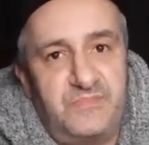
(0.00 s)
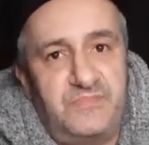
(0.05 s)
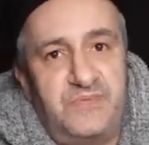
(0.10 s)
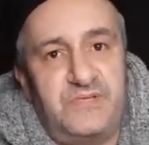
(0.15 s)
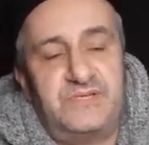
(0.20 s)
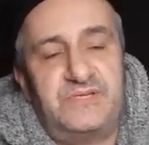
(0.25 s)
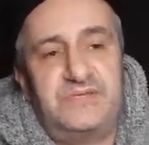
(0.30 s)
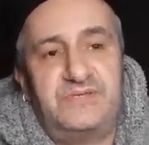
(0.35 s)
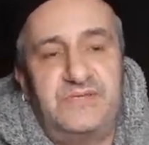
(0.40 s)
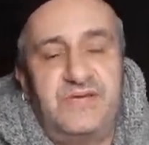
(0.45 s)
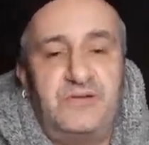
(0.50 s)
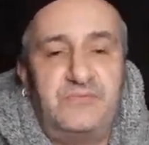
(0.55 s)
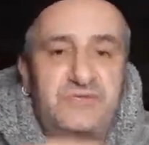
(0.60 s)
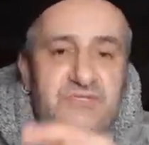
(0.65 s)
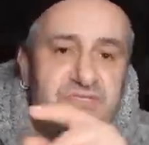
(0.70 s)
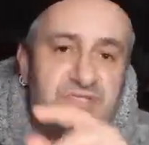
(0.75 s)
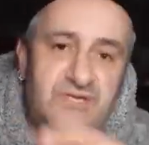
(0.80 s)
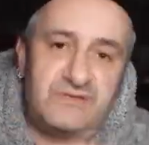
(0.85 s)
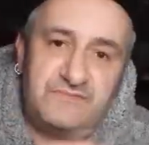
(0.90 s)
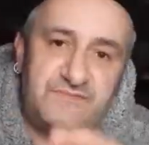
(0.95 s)
But there were
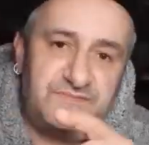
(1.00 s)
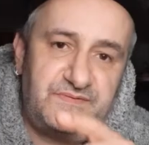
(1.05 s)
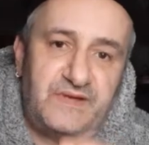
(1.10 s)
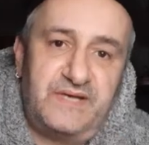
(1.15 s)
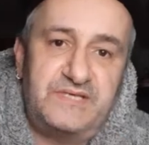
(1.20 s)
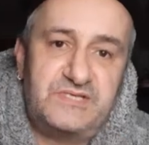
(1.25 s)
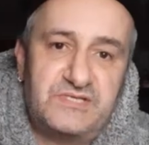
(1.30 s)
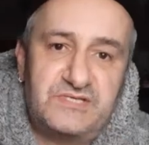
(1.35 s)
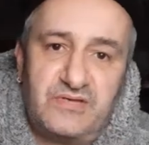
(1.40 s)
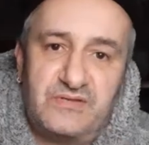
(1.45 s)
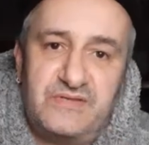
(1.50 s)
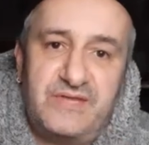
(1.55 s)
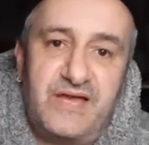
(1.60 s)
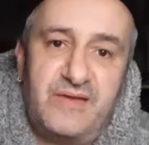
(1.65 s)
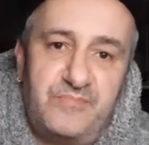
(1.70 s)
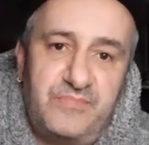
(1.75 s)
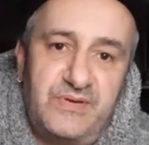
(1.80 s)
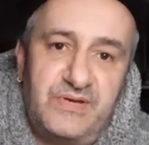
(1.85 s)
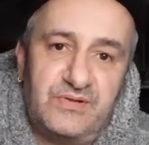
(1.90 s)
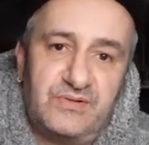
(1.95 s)
certain fighters on
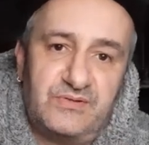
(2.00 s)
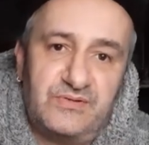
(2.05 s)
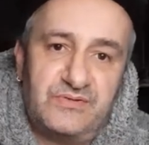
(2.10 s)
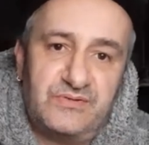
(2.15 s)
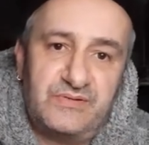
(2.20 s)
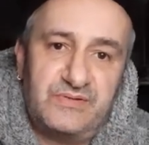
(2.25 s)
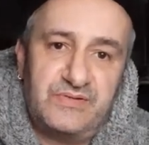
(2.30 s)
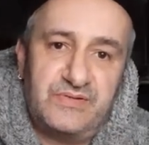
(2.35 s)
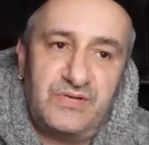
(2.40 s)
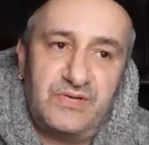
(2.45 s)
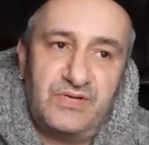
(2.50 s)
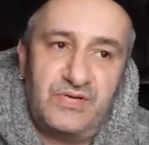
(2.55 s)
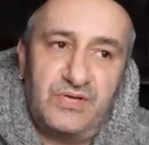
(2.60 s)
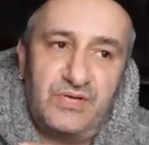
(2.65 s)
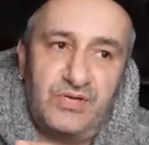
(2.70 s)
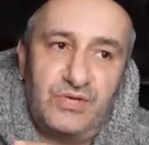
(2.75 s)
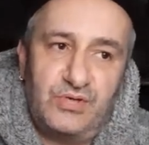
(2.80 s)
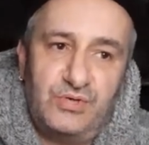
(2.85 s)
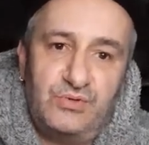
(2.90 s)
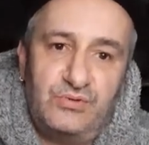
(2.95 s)
that bill
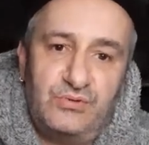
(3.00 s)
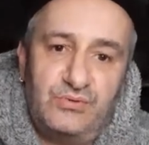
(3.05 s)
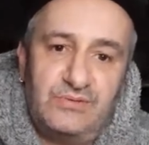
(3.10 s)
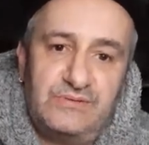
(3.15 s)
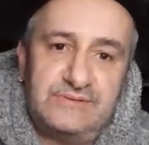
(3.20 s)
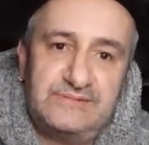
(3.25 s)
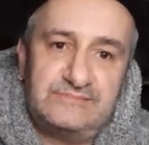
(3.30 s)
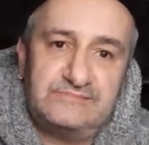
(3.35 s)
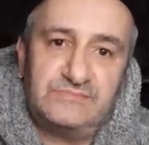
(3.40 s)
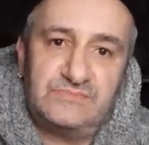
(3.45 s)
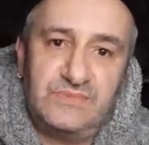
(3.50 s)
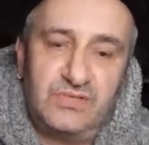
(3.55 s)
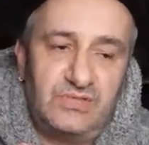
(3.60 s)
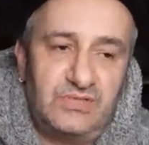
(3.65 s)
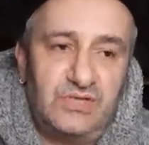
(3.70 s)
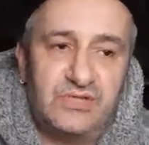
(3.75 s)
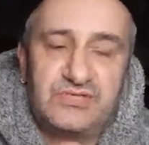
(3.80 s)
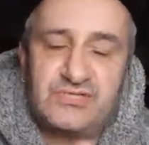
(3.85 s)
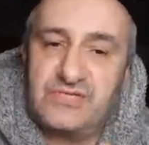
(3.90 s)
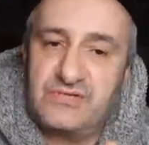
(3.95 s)
who
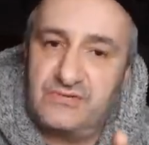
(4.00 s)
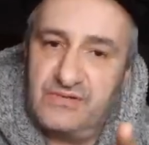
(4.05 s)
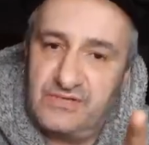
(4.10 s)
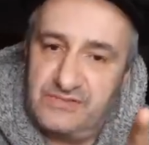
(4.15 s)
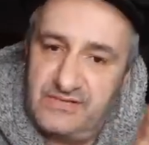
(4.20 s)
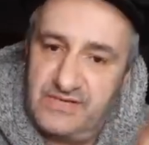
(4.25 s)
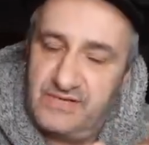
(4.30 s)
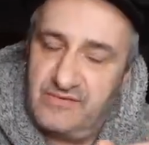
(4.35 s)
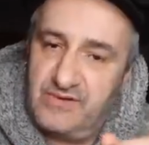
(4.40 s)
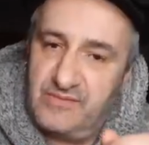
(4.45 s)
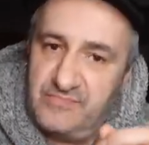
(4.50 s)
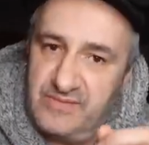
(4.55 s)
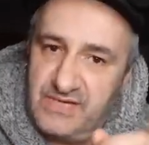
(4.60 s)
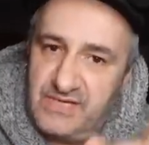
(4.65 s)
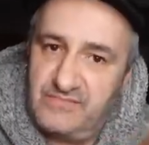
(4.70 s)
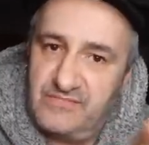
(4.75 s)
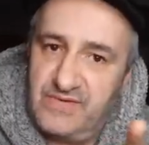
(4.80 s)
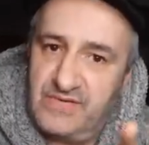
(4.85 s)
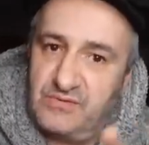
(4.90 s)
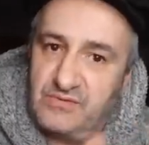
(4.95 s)
lost their
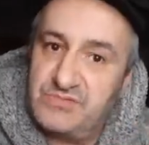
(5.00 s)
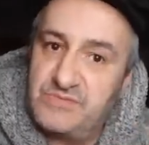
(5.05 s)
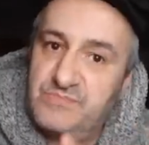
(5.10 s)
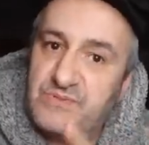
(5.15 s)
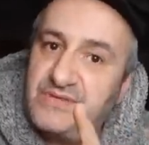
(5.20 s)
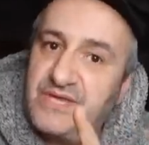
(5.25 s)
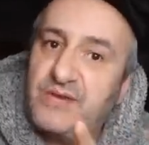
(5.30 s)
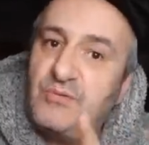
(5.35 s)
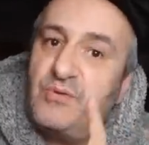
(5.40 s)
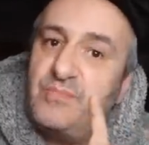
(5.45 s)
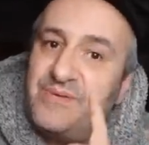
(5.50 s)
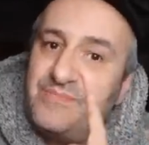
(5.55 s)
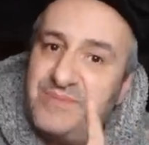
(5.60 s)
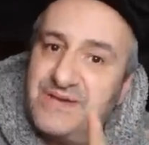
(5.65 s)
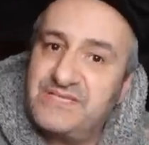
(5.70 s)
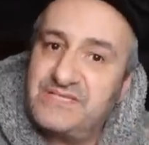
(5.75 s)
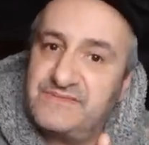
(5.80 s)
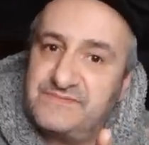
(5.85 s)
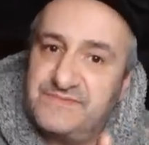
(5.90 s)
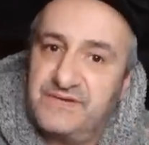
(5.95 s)
unbeaten records, but they will be
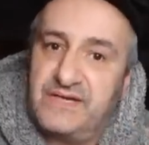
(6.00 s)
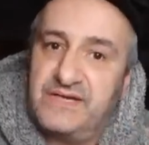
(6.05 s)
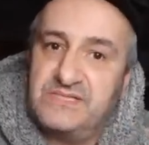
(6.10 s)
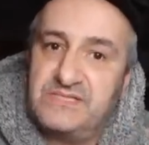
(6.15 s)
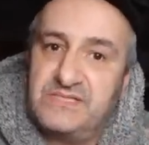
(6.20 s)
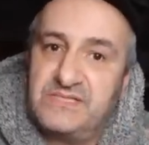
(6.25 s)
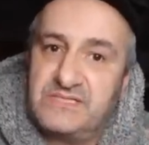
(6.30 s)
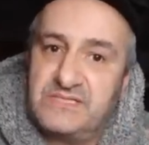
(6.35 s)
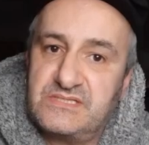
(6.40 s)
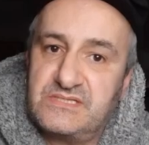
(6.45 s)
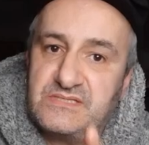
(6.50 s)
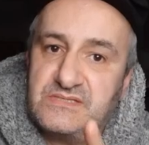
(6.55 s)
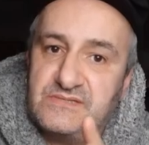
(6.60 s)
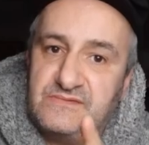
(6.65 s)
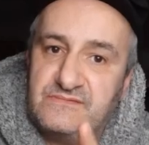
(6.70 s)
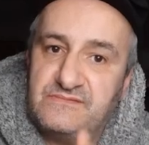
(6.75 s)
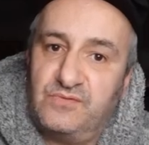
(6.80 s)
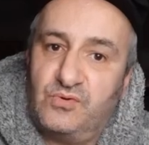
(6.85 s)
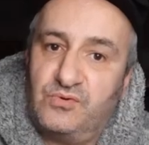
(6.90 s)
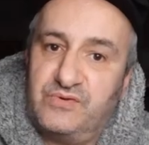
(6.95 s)
better fighters
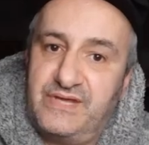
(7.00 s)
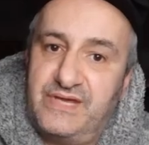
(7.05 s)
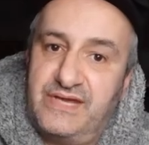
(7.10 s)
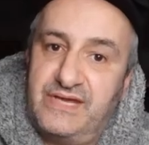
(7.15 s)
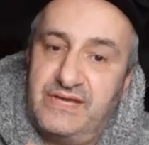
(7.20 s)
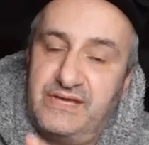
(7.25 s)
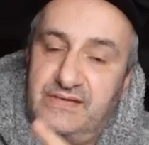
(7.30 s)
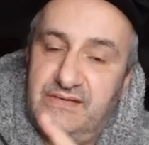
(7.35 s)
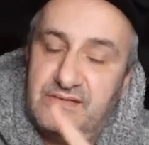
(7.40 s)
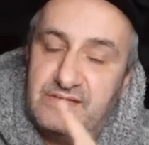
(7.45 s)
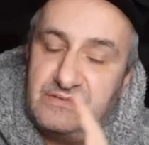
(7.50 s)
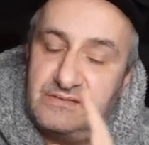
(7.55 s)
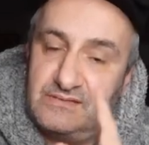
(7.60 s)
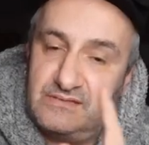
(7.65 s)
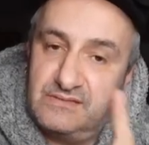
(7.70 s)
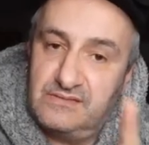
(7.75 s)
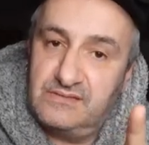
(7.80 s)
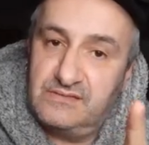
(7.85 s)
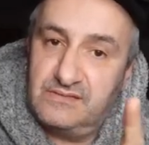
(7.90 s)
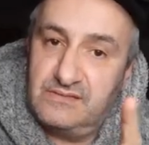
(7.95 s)
for their
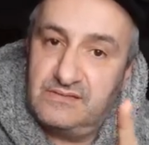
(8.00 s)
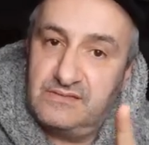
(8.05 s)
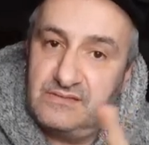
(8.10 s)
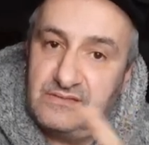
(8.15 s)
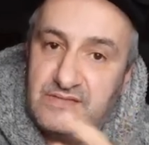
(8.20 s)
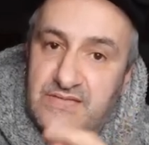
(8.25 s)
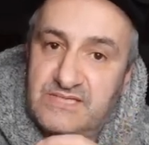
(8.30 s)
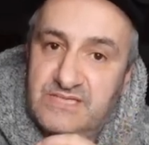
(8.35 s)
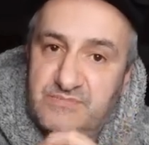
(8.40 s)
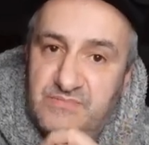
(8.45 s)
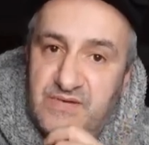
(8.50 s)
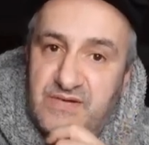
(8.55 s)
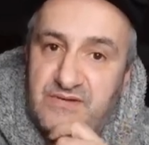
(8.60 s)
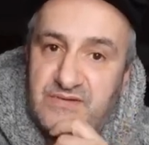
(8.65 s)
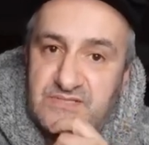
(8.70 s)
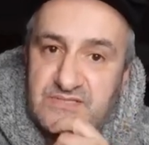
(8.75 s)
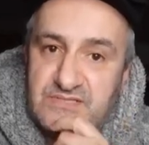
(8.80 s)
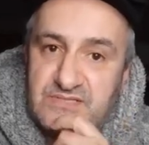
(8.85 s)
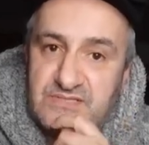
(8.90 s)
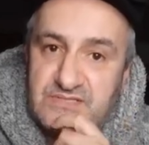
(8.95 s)

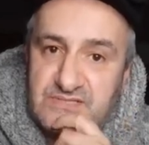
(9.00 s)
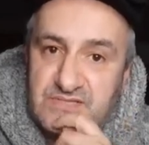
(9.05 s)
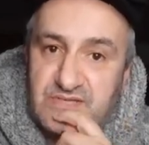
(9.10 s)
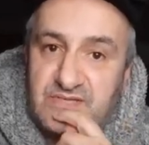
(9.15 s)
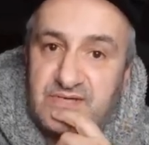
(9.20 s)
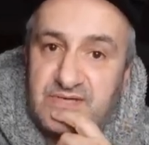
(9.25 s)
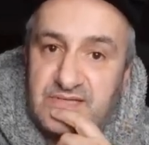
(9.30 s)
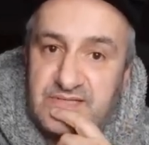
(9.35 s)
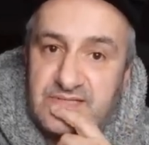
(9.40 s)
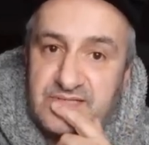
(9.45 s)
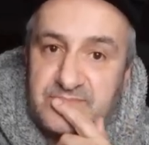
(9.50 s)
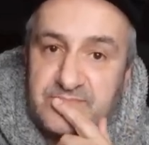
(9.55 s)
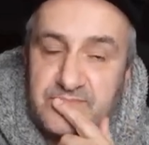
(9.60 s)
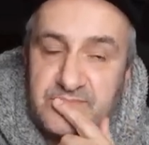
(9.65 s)
experience tonight.